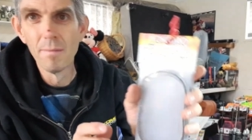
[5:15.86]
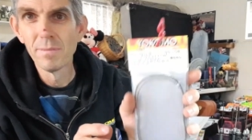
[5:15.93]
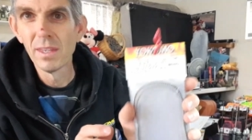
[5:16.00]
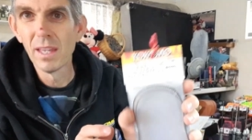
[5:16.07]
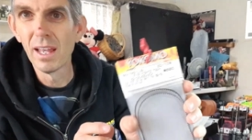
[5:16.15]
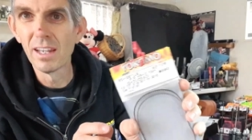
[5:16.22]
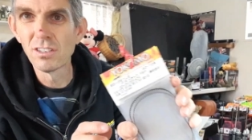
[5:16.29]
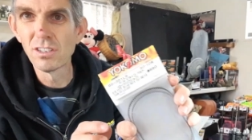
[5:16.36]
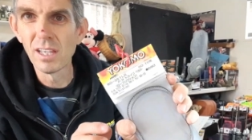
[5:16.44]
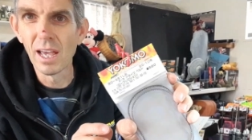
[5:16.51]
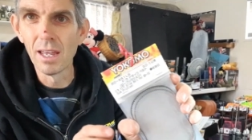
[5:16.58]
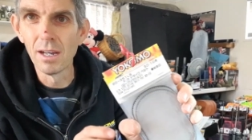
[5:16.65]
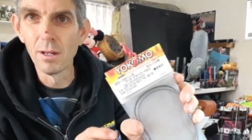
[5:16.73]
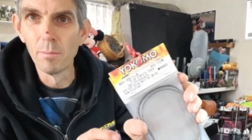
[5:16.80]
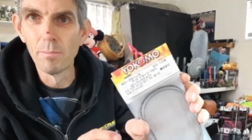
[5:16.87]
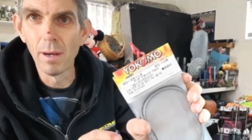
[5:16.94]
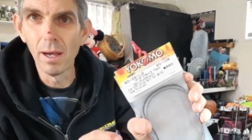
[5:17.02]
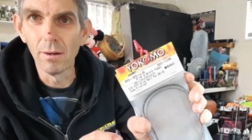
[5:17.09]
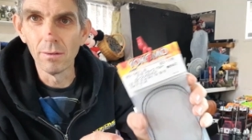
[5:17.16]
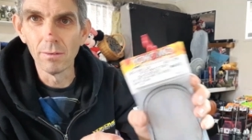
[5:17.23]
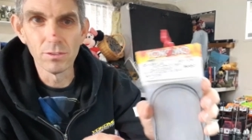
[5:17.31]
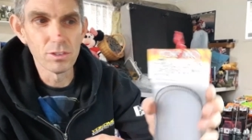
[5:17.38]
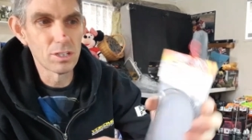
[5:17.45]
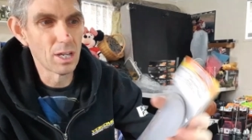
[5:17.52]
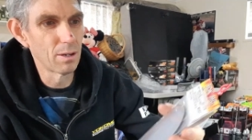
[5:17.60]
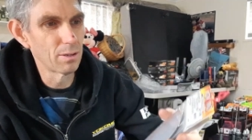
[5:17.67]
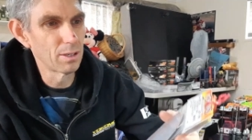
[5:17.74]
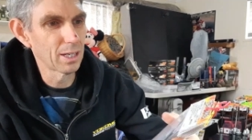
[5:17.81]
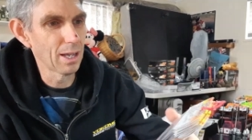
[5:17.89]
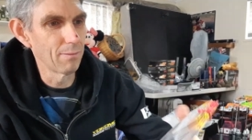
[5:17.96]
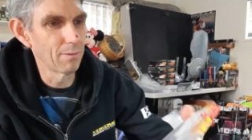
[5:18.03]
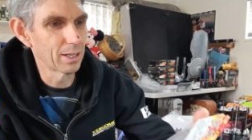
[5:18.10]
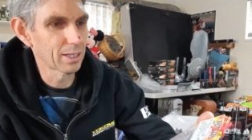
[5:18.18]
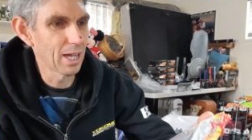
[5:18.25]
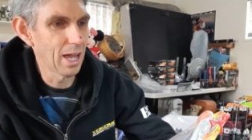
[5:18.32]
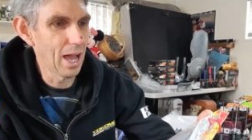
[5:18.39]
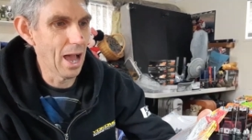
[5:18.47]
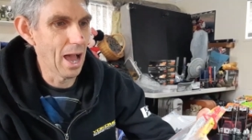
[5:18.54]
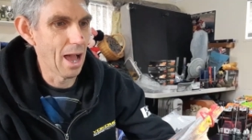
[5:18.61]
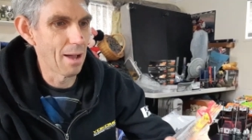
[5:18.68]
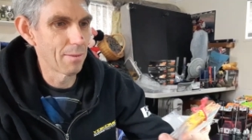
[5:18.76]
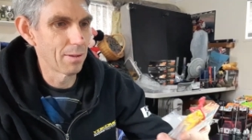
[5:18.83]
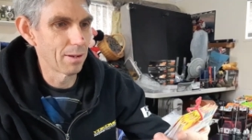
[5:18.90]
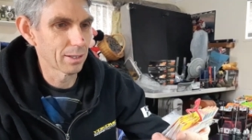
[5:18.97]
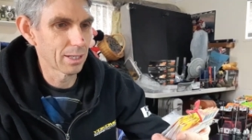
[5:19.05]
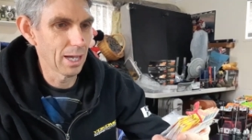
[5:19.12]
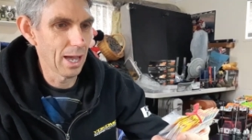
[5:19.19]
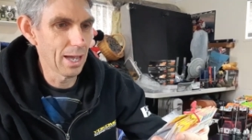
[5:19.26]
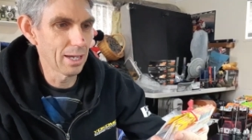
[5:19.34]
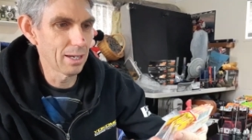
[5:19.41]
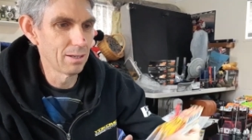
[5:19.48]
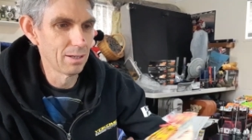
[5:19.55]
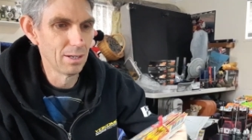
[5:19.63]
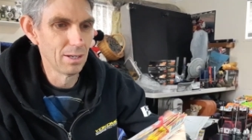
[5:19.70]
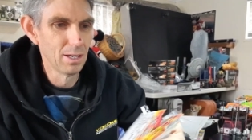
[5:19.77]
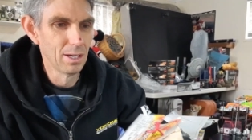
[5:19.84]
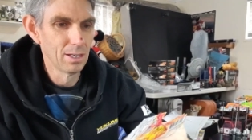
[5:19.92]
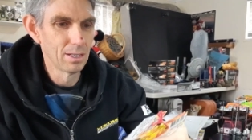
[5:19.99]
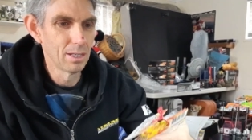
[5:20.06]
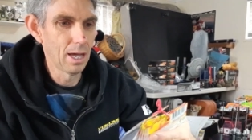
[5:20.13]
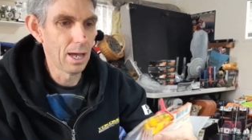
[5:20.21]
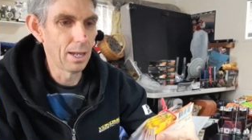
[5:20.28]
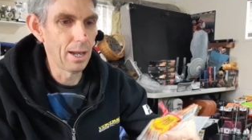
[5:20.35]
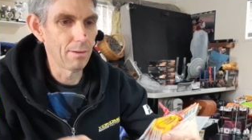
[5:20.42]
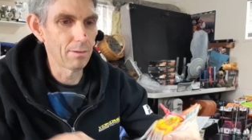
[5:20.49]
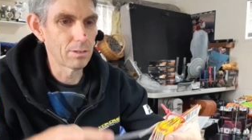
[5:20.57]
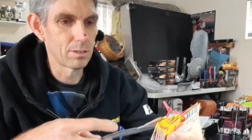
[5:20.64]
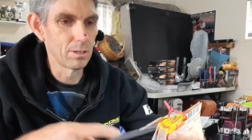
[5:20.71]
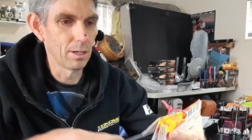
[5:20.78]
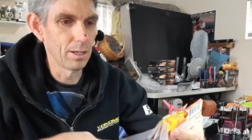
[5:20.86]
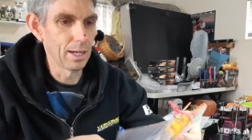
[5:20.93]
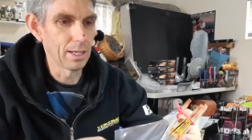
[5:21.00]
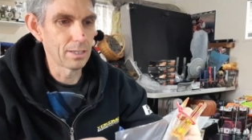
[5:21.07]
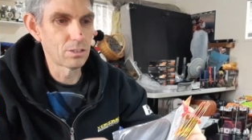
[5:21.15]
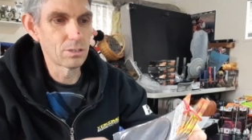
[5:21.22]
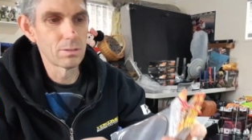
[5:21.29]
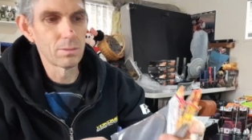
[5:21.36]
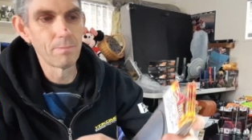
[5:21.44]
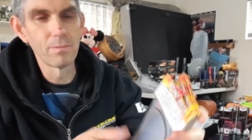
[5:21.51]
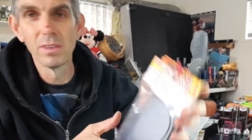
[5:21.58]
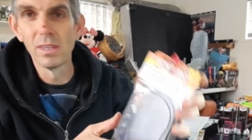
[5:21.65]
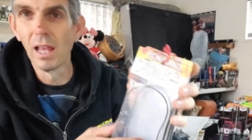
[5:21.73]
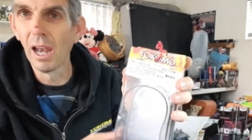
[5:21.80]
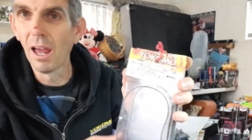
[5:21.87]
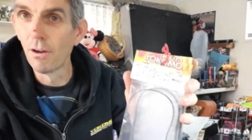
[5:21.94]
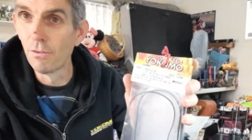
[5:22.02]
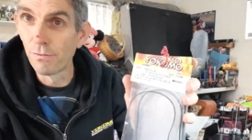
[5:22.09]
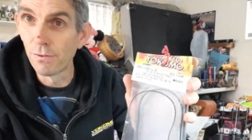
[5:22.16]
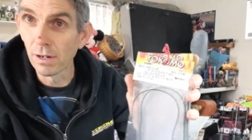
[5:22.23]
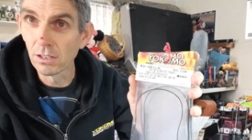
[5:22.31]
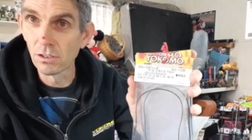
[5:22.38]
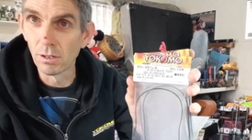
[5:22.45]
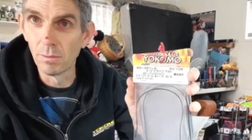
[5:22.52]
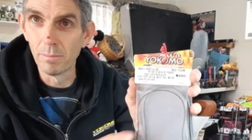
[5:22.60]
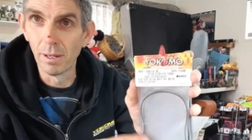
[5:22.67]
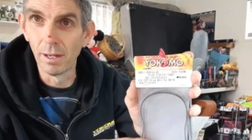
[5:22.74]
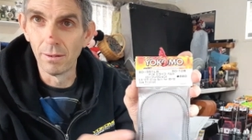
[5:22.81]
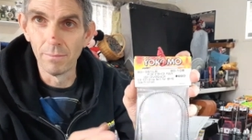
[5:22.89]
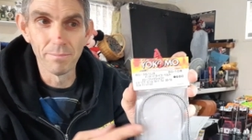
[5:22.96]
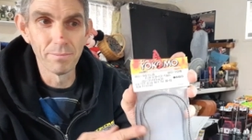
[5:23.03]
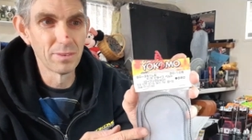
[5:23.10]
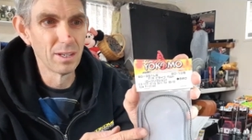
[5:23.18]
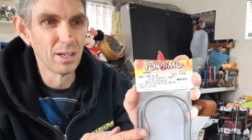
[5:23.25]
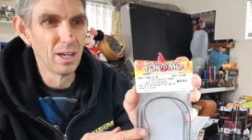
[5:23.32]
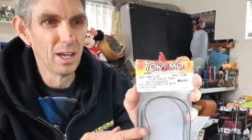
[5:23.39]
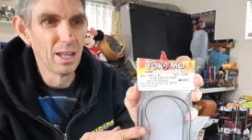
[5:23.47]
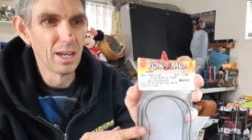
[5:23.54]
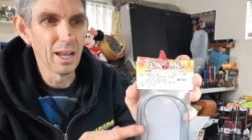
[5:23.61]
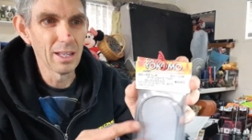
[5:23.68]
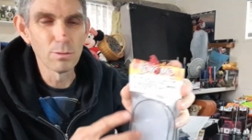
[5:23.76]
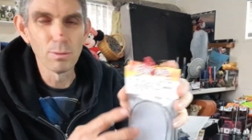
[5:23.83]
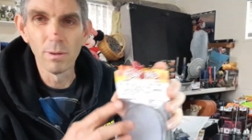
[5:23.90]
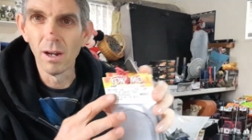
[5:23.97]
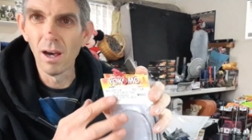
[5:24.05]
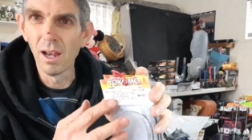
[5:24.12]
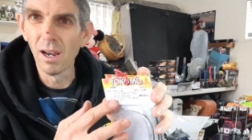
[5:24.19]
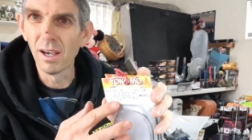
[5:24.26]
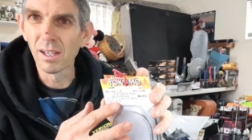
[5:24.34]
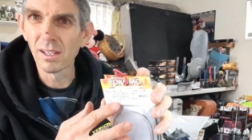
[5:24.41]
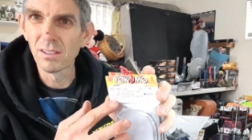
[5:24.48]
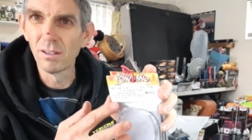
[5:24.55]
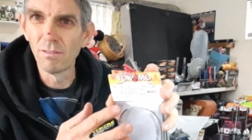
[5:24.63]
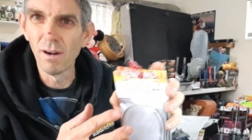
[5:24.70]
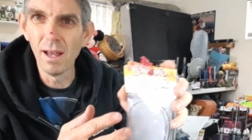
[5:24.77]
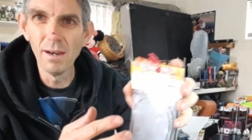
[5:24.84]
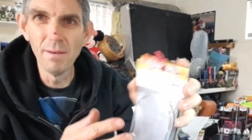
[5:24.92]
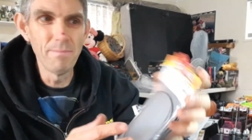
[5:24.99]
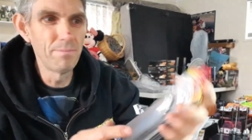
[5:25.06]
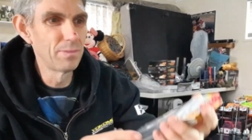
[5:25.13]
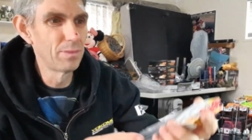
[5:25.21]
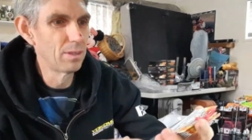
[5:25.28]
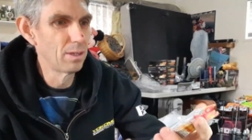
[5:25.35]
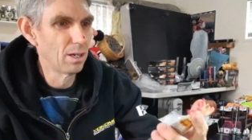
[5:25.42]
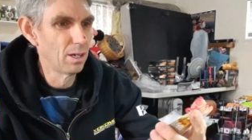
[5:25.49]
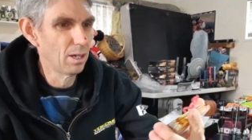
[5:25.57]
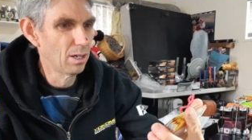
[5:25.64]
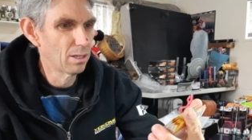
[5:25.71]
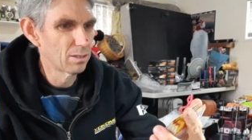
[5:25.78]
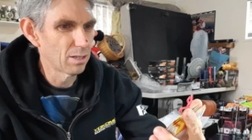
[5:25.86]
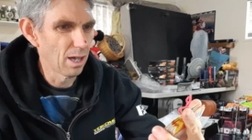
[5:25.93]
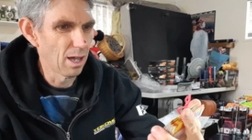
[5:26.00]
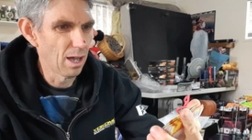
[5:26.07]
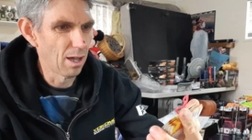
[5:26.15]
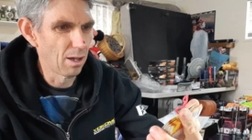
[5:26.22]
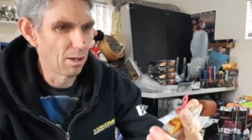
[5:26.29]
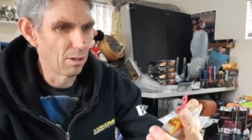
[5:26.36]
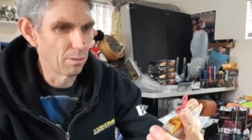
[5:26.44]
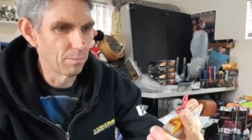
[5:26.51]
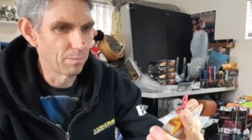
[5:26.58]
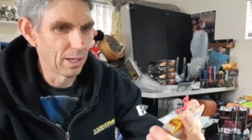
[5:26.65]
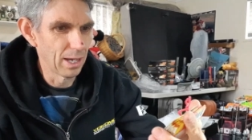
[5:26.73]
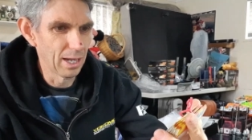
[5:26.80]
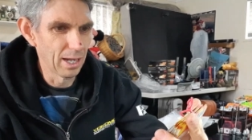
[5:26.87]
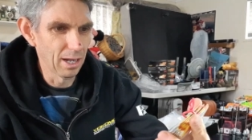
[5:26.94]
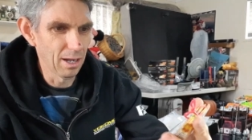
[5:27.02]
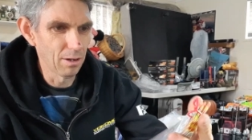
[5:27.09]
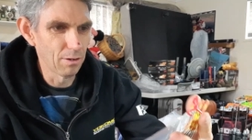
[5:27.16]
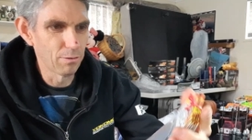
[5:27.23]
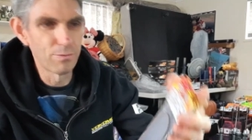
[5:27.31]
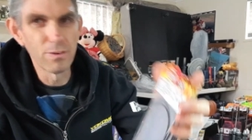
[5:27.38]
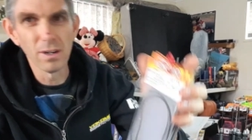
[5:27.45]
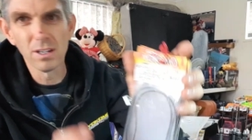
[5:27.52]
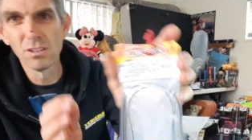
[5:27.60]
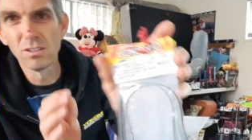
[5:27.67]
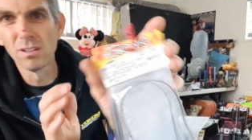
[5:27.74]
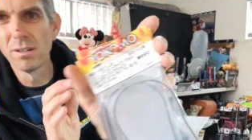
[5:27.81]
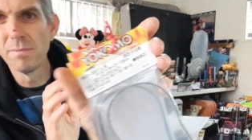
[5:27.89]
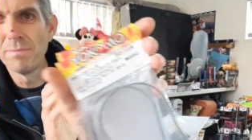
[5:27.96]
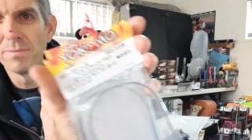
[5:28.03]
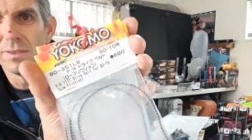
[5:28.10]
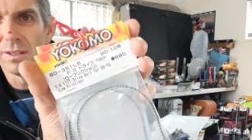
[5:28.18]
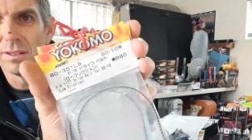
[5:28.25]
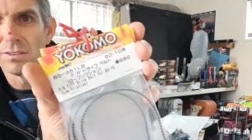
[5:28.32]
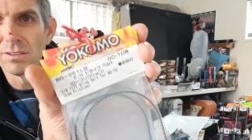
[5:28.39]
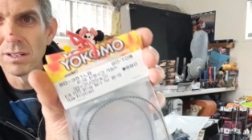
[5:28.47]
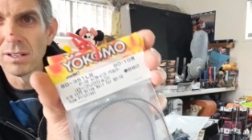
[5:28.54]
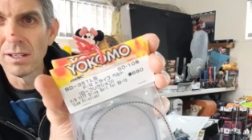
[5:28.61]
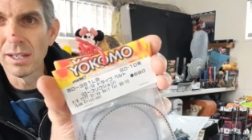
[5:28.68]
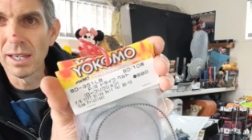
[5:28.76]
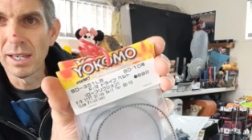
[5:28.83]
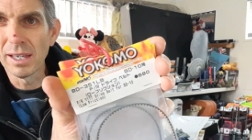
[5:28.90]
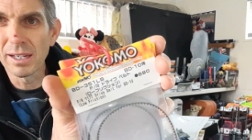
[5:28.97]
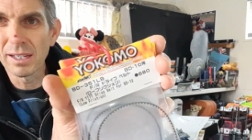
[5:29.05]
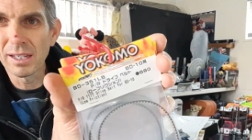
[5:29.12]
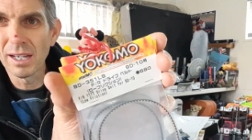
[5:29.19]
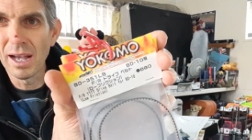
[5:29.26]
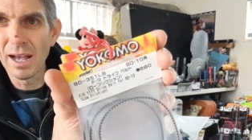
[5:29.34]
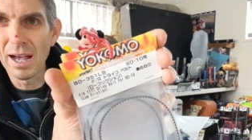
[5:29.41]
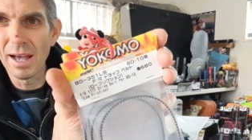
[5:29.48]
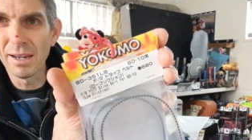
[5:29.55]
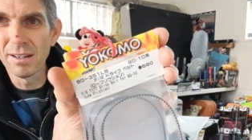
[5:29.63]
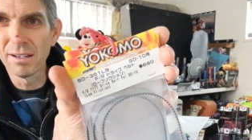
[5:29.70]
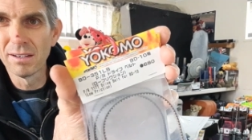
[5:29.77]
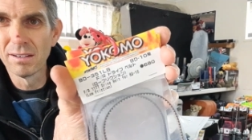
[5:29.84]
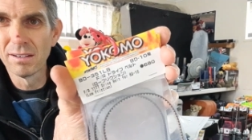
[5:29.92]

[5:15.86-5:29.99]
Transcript: they're the standard belts you get with a car, okay? Uh, no, it's not. That's the low friction belt. That's what I like to run. So they're the low friction. You see on the header card.